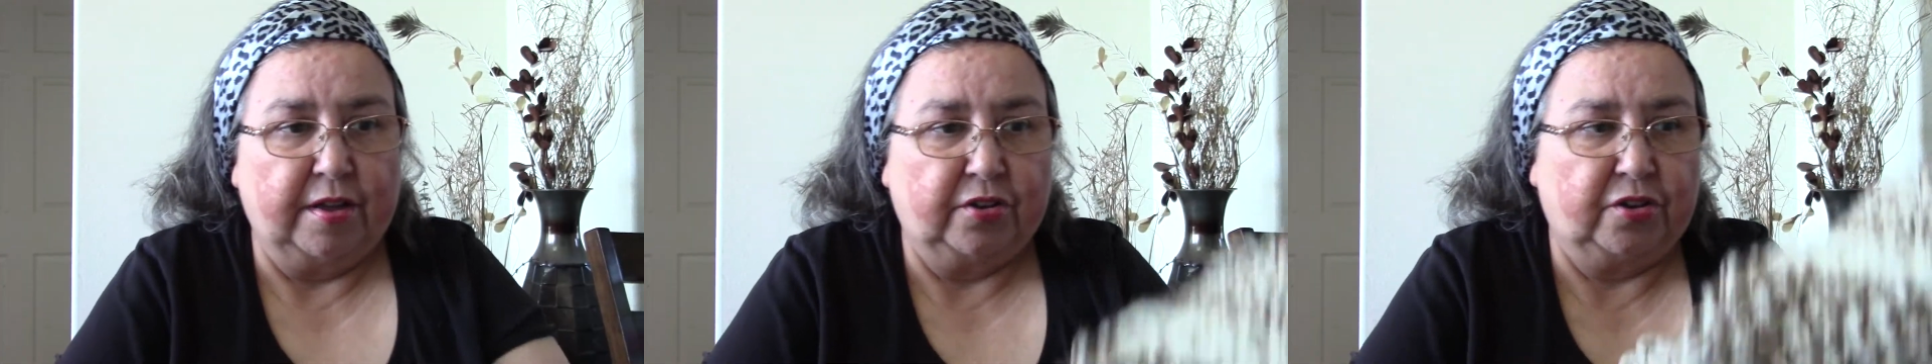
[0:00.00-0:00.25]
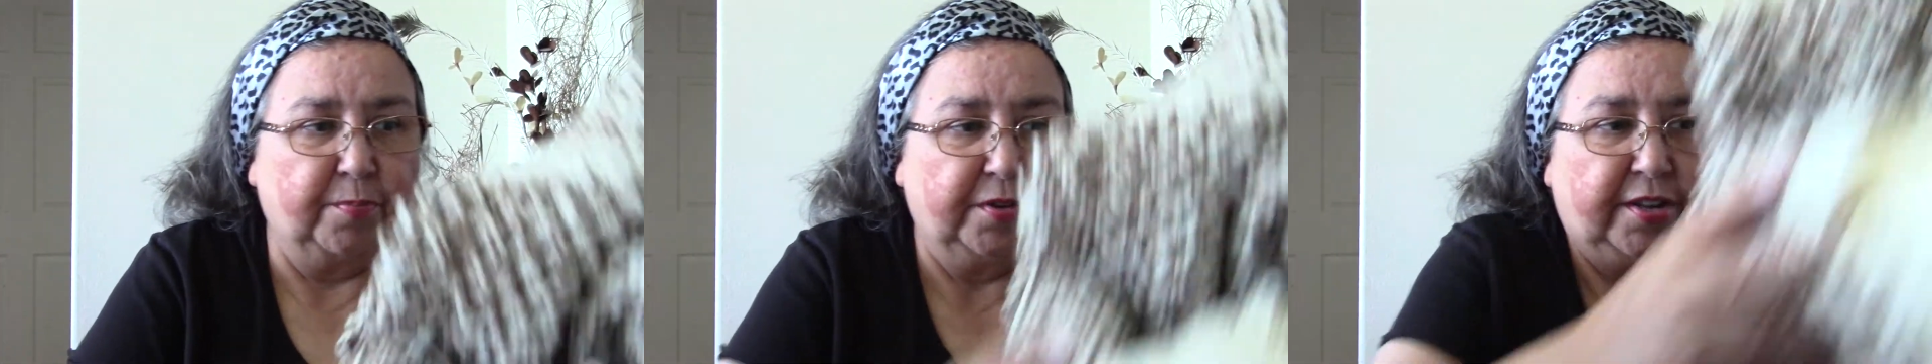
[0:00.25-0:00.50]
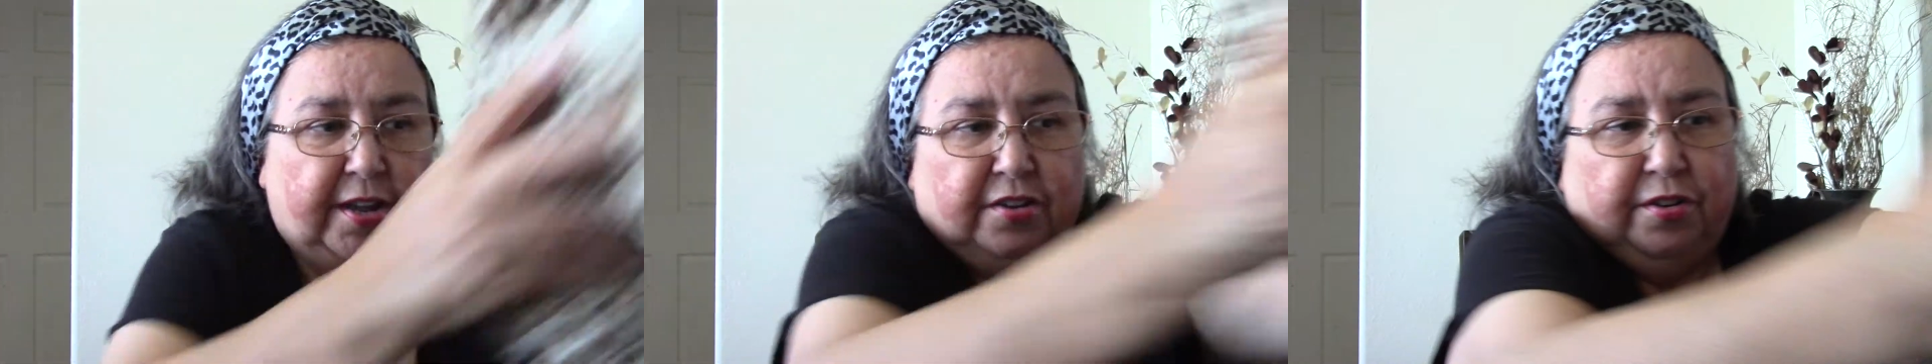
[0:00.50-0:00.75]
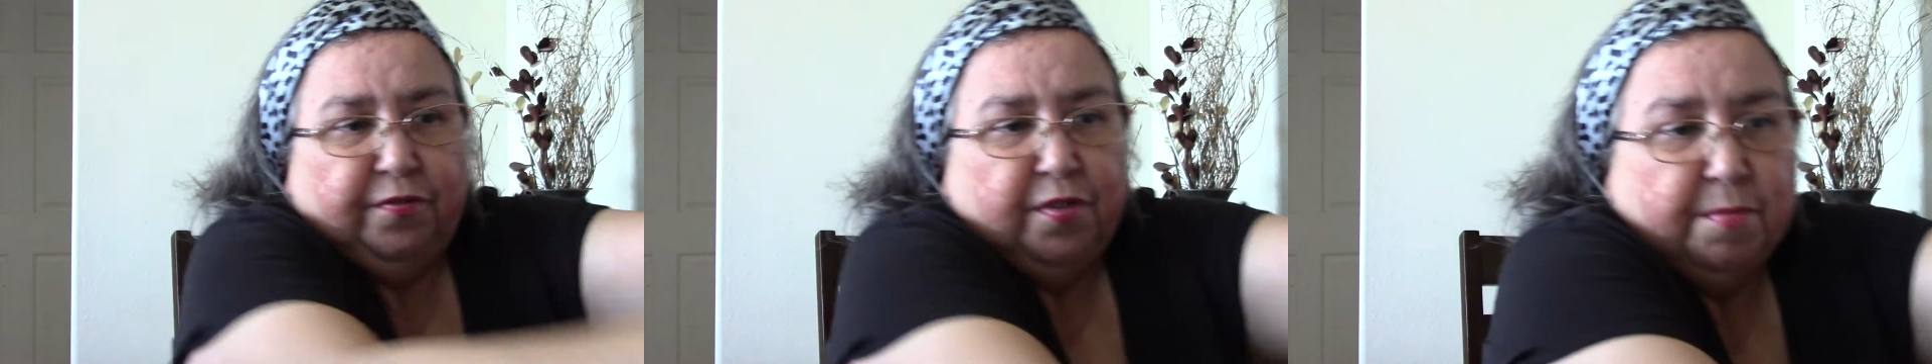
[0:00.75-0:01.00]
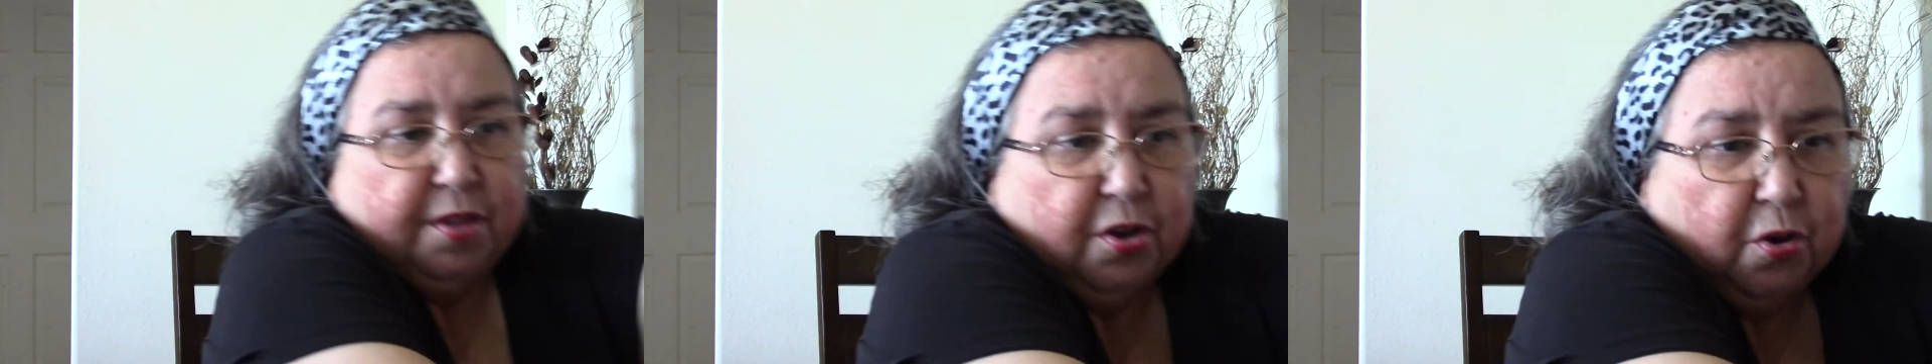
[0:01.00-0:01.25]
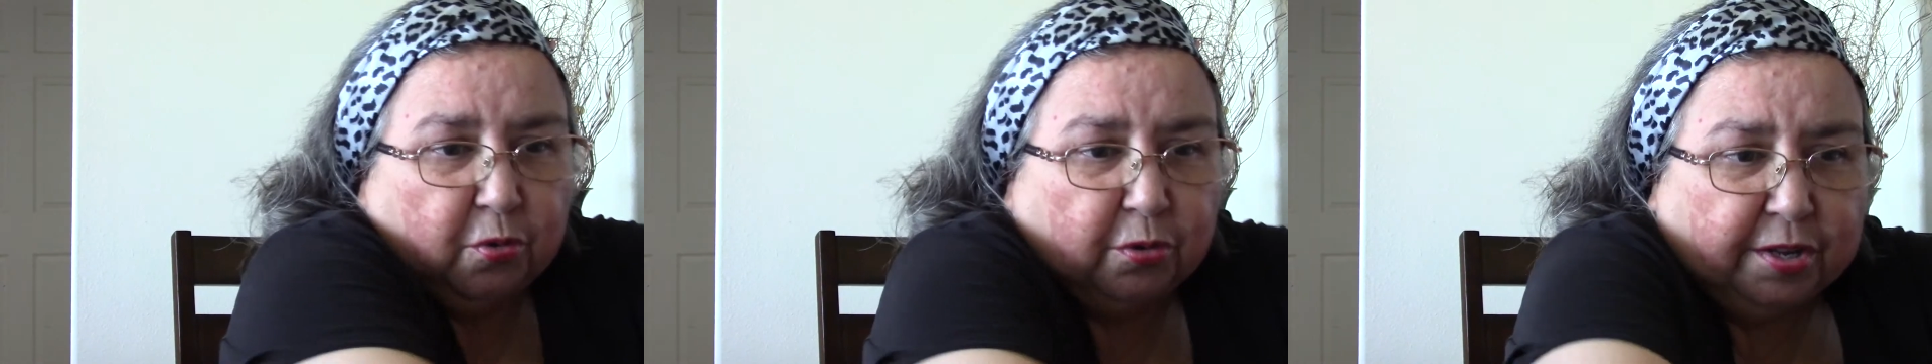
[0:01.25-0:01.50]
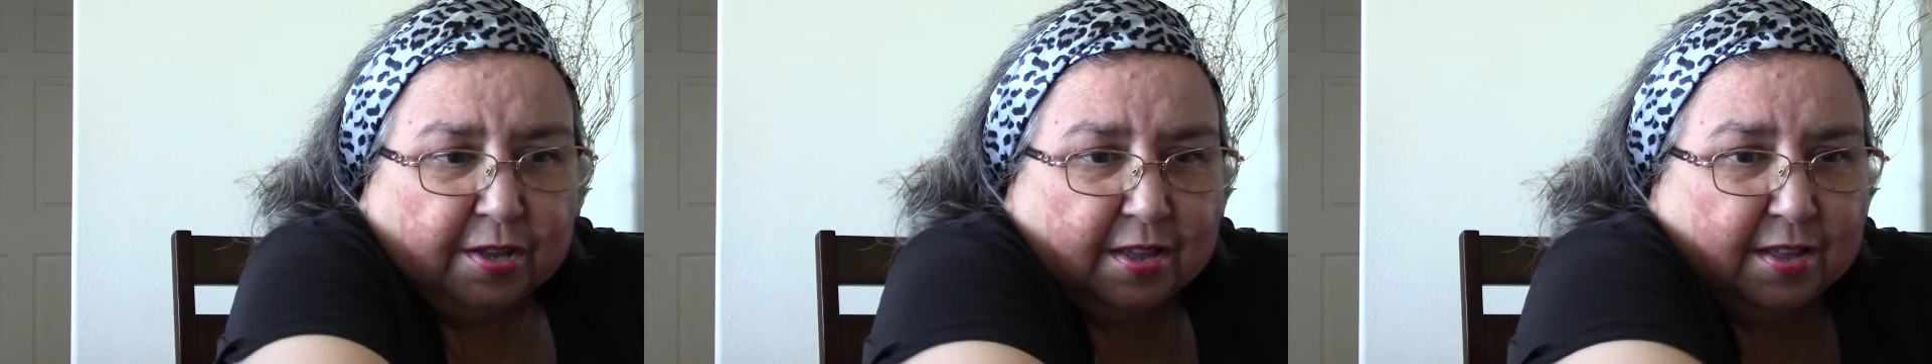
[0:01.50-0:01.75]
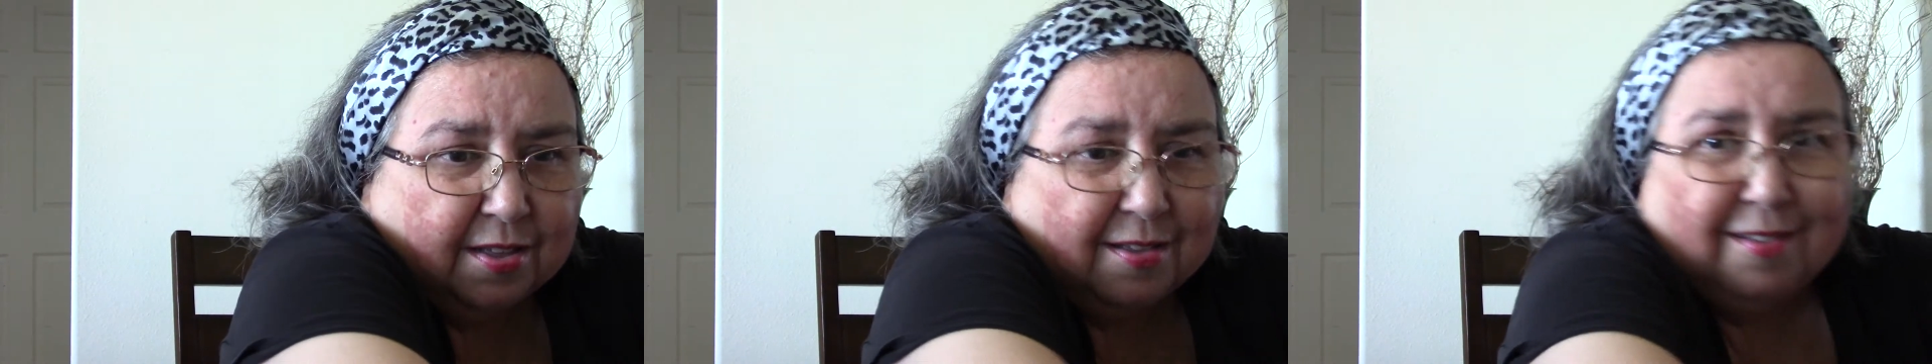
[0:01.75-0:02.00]
to protect her from the cold.
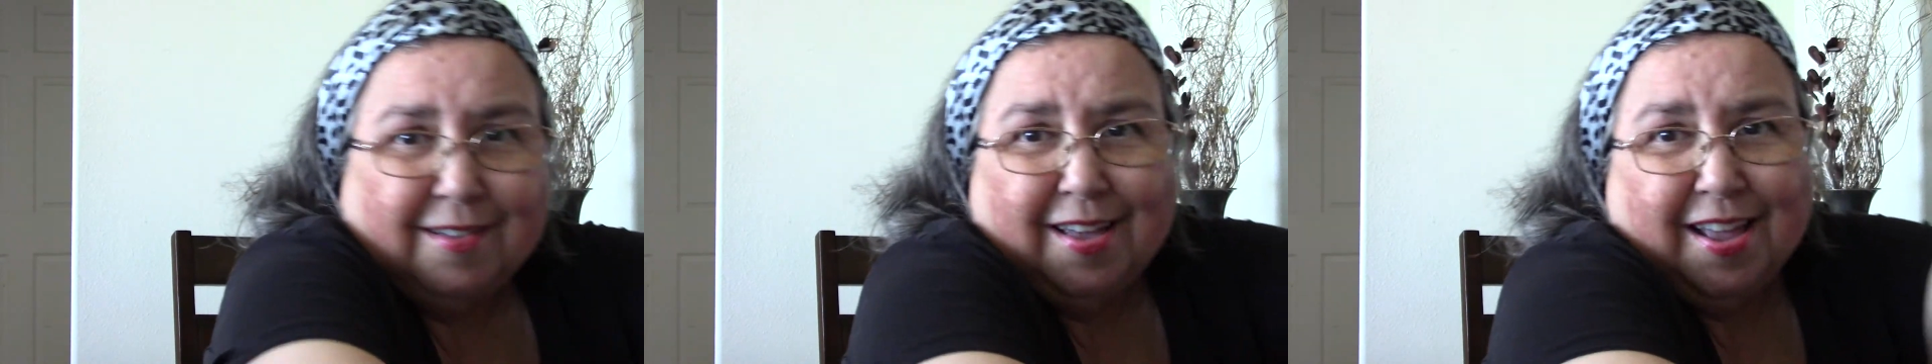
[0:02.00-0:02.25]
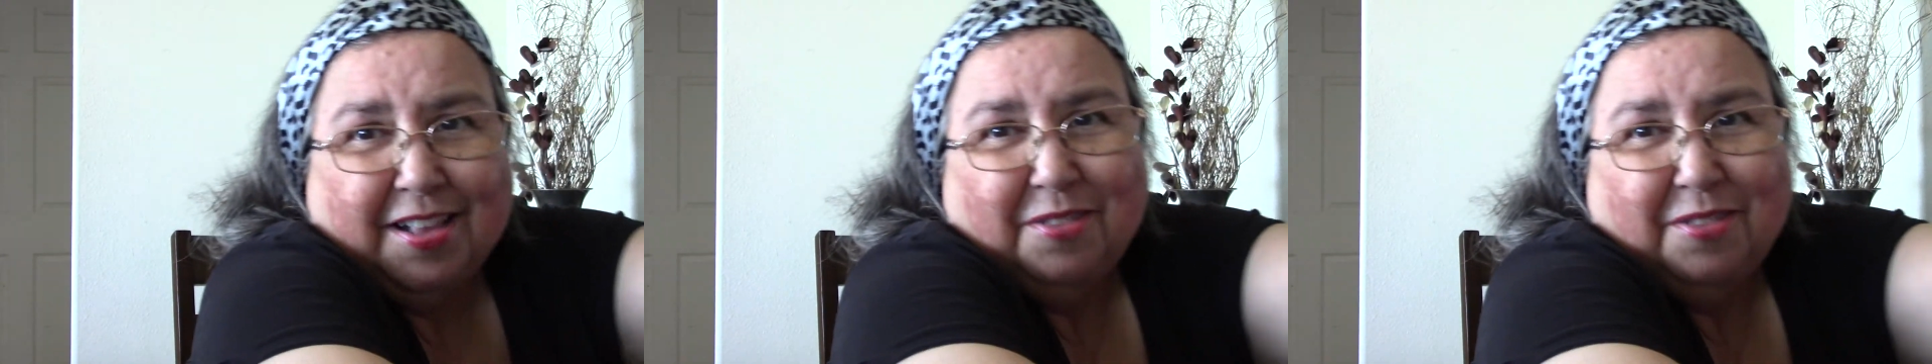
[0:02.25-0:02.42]
And